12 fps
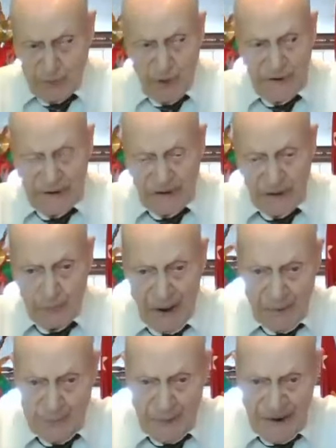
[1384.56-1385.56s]
smoking the
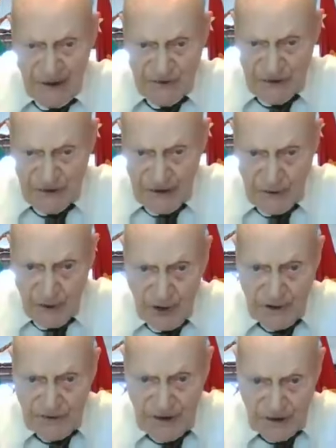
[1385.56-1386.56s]
pipe, passing it
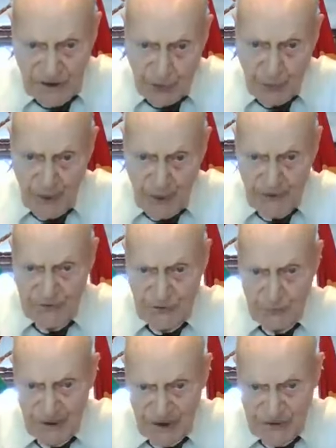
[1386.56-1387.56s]
on, take 2 puffs
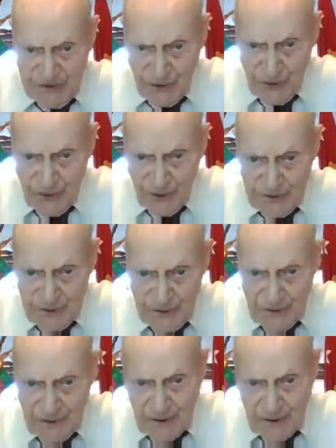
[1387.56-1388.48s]
and pass it on,